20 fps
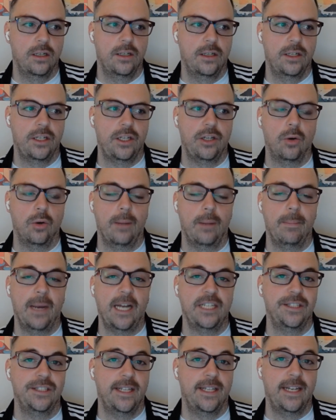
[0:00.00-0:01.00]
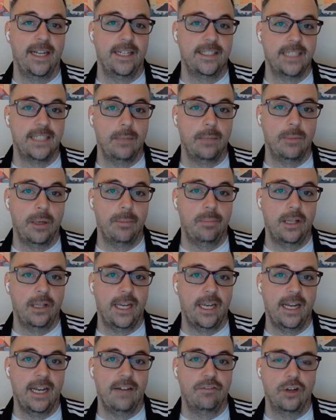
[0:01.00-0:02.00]
I imagine the next time I
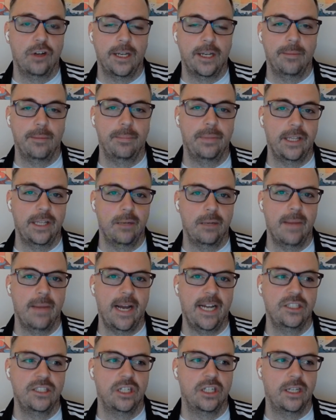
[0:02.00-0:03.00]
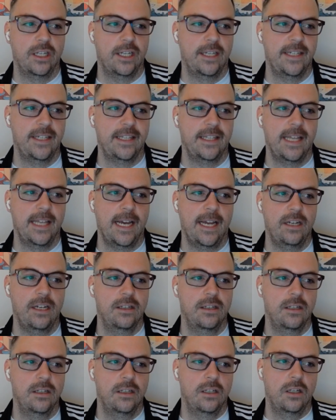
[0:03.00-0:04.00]
play after I complete a match, I'm going to get that
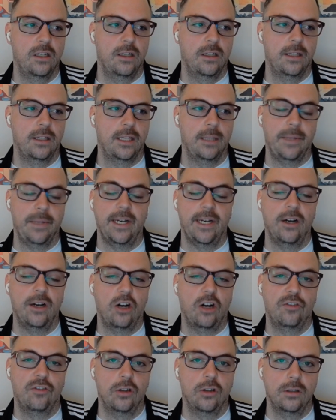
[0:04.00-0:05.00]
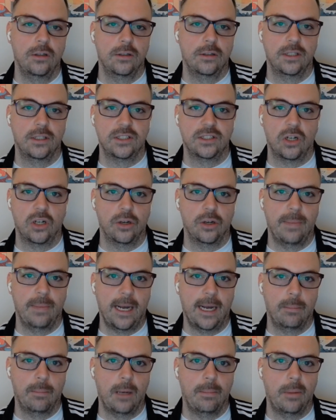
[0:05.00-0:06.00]
limited offer, the starter
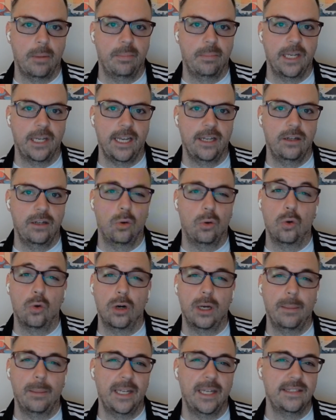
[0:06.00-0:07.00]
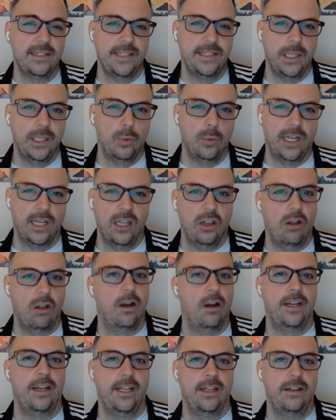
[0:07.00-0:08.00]
pack pop up again, or I might see it when I
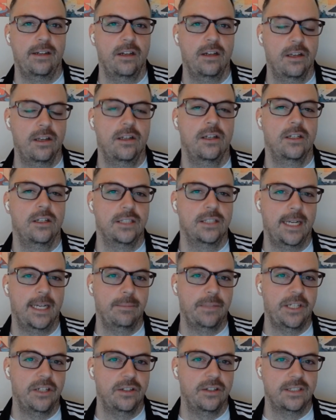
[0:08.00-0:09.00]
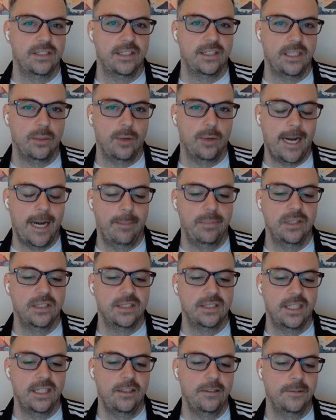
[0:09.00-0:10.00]
log in. So I am curious to see what
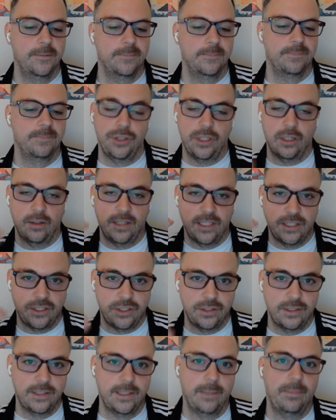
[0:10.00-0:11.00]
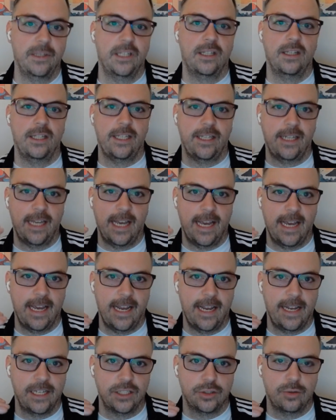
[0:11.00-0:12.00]
happens there. There is typically
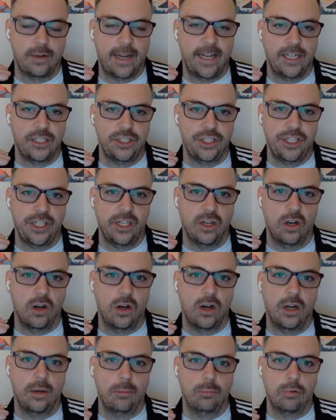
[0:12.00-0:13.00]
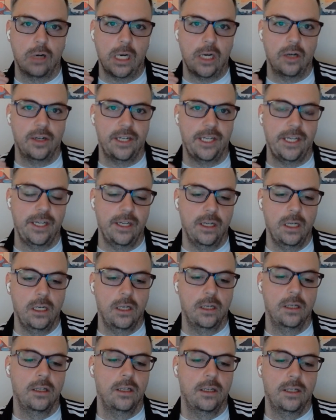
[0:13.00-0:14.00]
a strategy on priority.
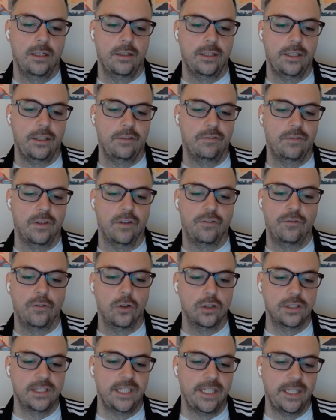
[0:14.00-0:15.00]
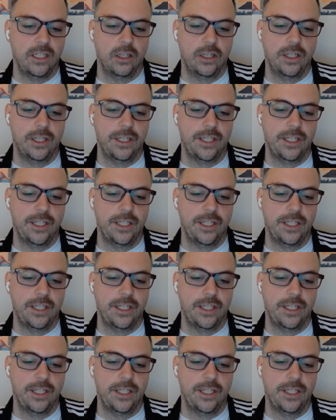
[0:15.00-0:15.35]
The first thing they're going to